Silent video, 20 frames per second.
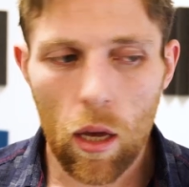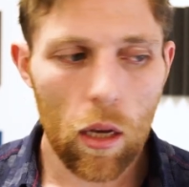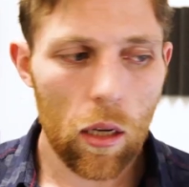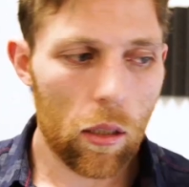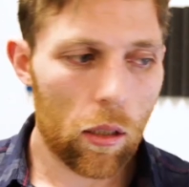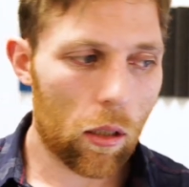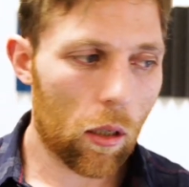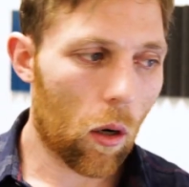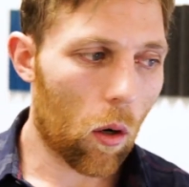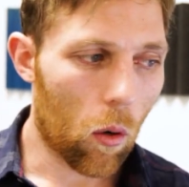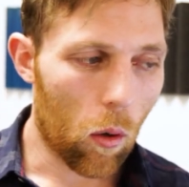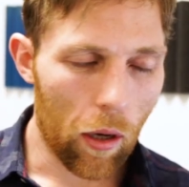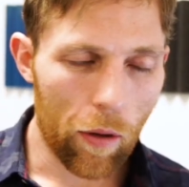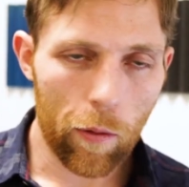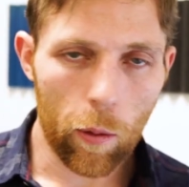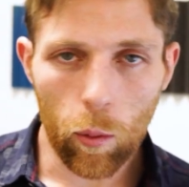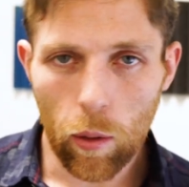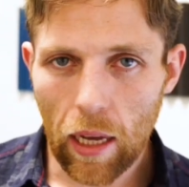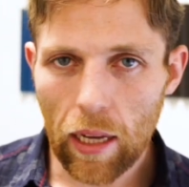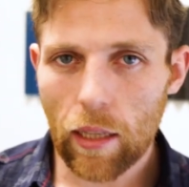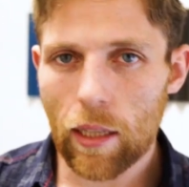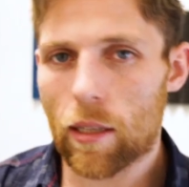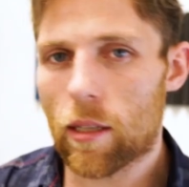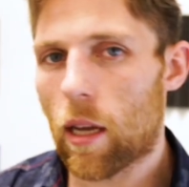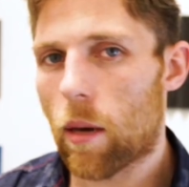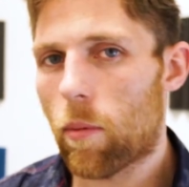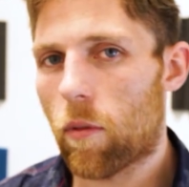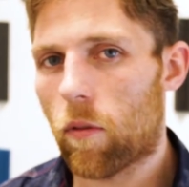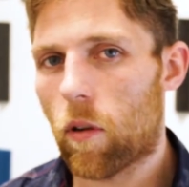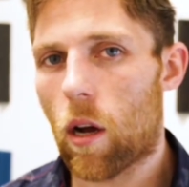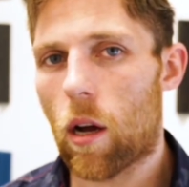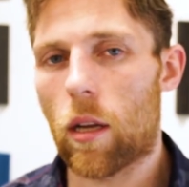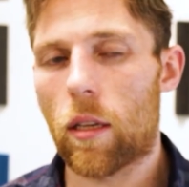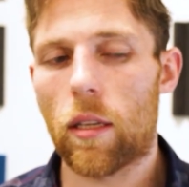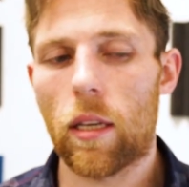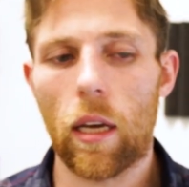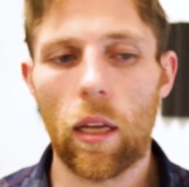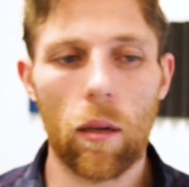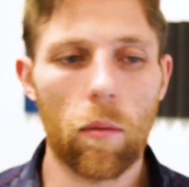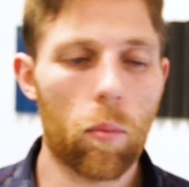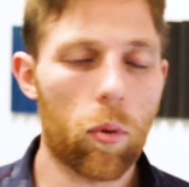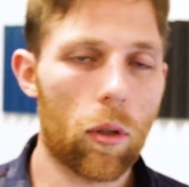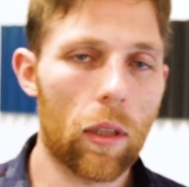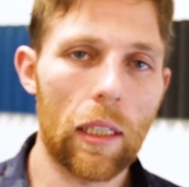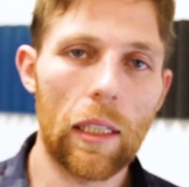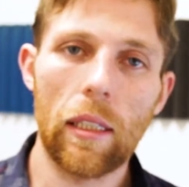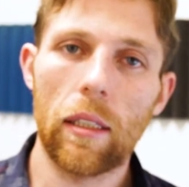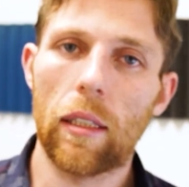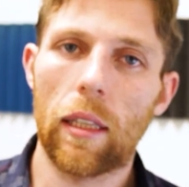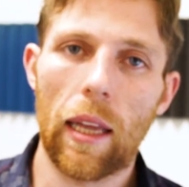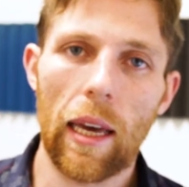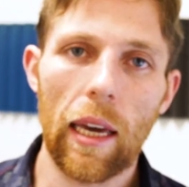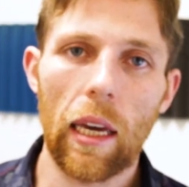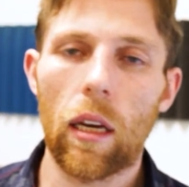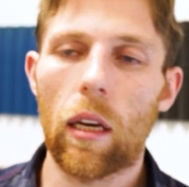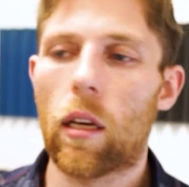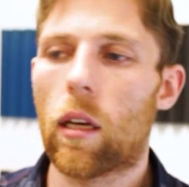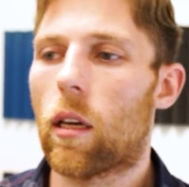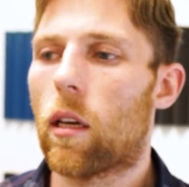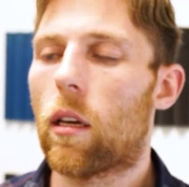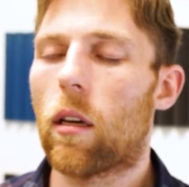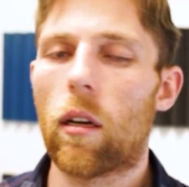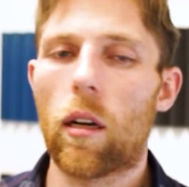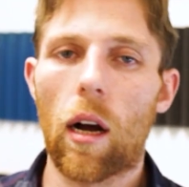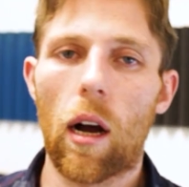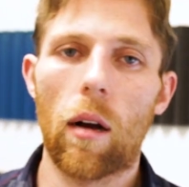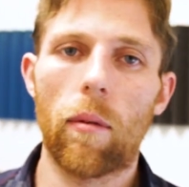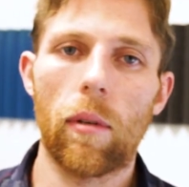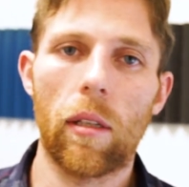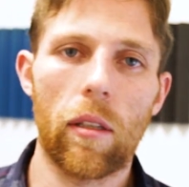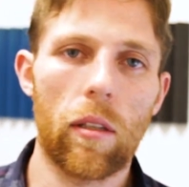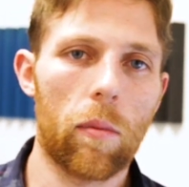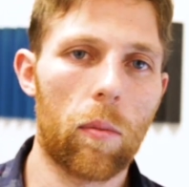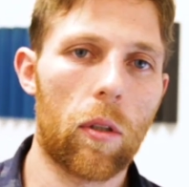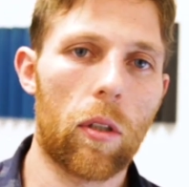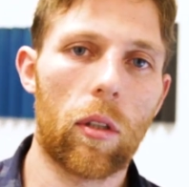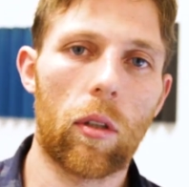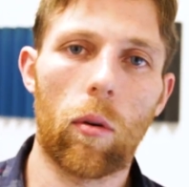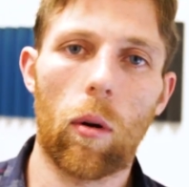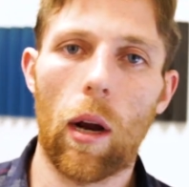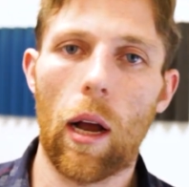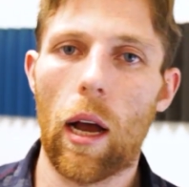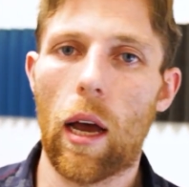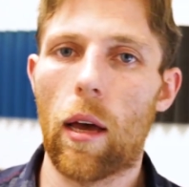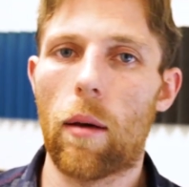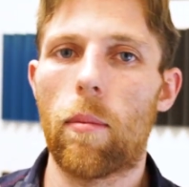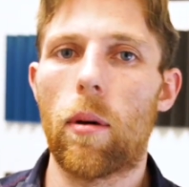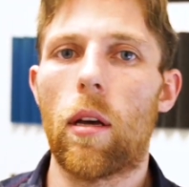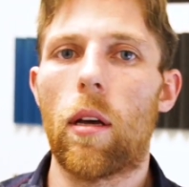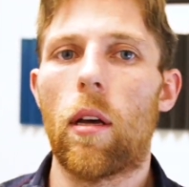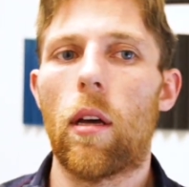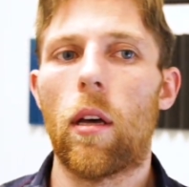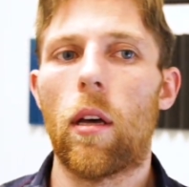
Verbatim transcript: So if you like this type of content, please like, comment, subscribe.